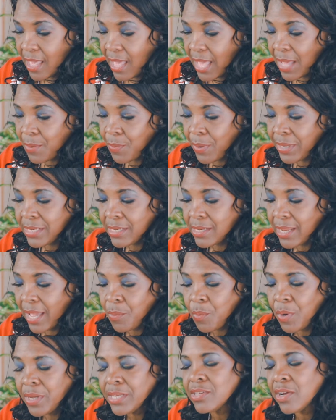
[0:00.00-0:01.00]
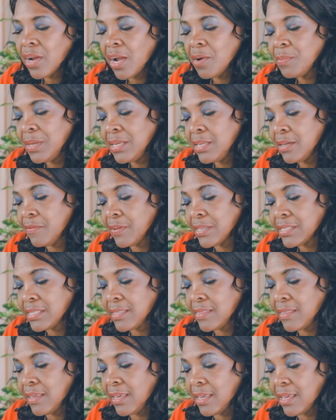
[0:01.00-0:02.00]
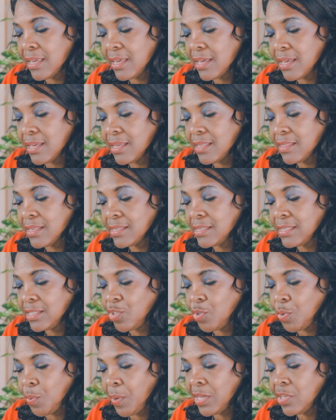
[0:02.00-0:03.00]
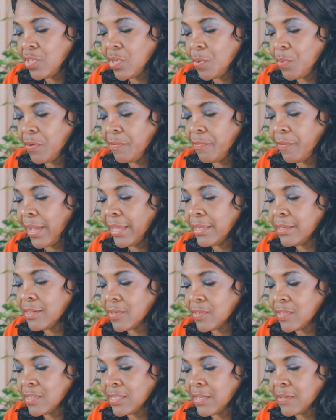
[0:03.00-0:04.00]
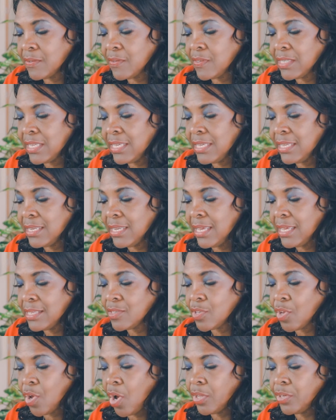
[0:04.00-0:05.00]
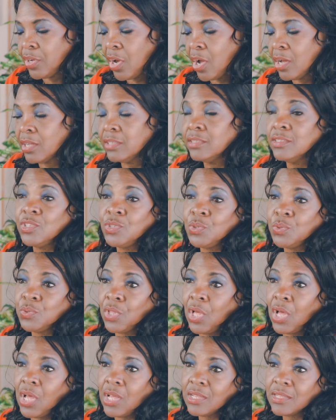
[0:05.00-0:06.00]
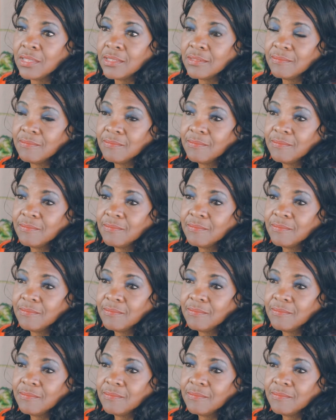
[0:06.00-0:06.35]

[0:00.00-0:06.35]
I wonder how many of us think the situation we find ourselves in has gone on too long.